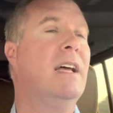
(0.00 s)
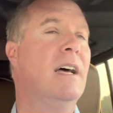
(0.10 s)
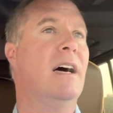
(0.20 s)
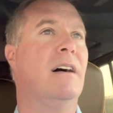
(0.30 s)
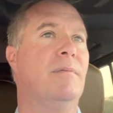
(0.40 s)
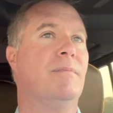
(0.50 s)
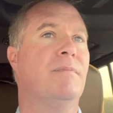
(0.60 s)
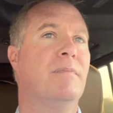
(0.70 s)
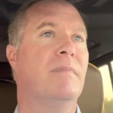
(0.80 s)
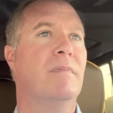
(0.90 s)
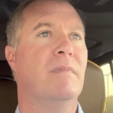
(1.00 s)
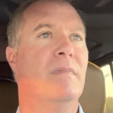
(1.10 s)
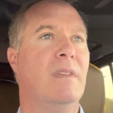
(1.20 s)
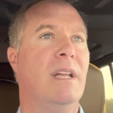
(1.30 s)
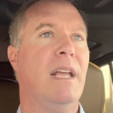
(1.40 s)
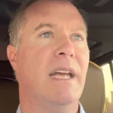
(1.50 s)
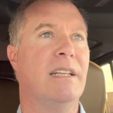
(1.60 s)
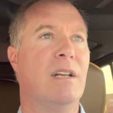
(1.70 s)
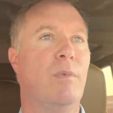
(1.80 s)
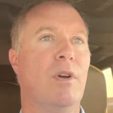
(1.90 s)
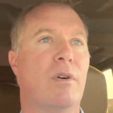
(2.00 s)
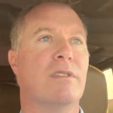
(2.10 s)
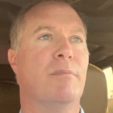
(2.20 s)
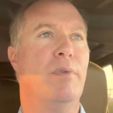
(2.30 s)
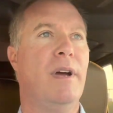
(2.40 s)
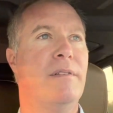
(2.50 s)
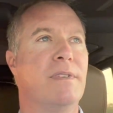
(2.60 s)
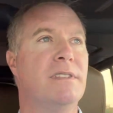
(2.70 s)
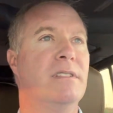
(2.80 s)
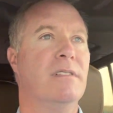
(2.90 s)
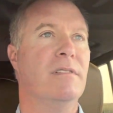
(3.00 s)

Um, and then we ordered some breakfast